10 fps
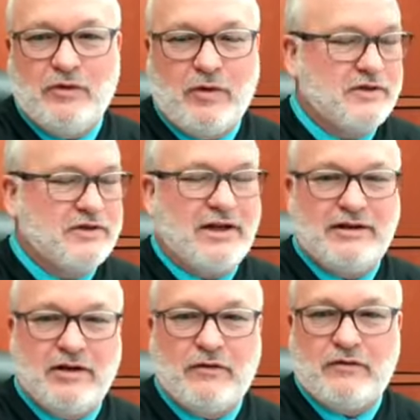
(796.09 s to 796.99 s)
we
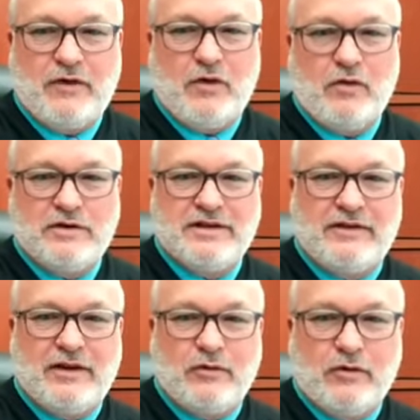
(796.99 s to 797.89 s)
represented different folks
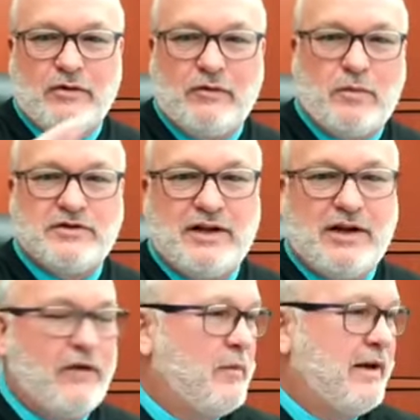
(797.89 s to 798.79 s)
that were representing
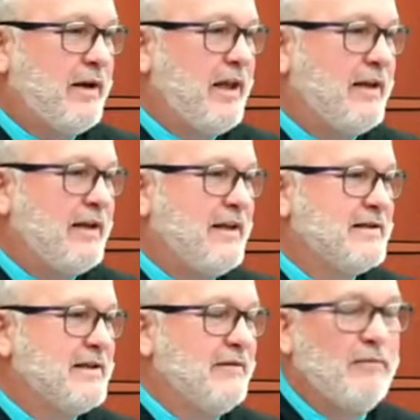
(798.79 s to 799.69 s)
government
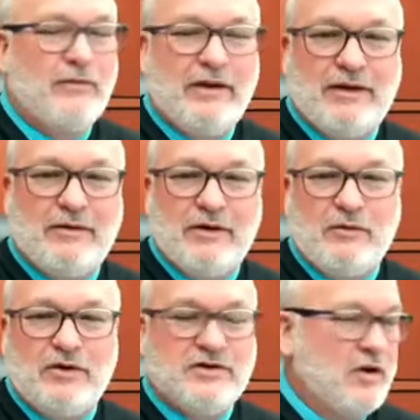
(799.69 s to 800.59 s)
entities. And
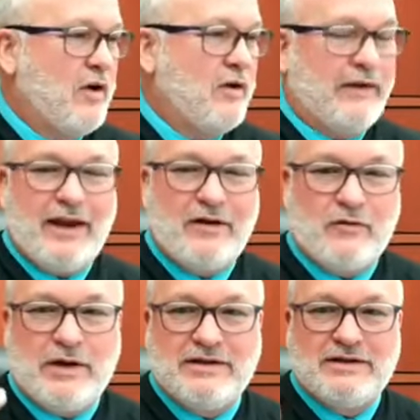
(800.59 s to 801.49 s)
when you start talking like that, it
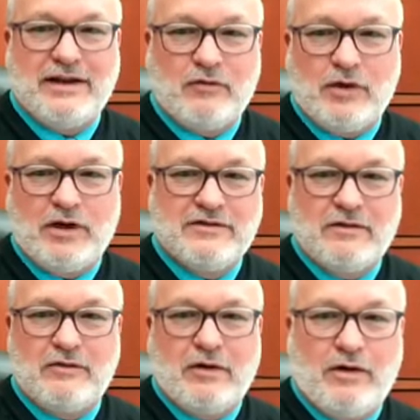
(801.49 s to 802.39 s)

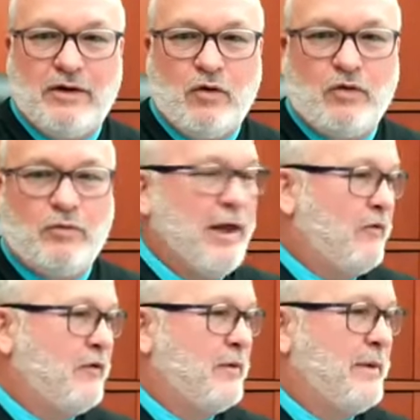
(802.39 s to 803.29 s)
rings an old
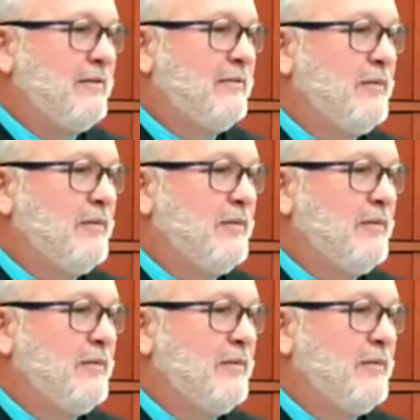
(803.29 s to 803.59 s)
bell for me.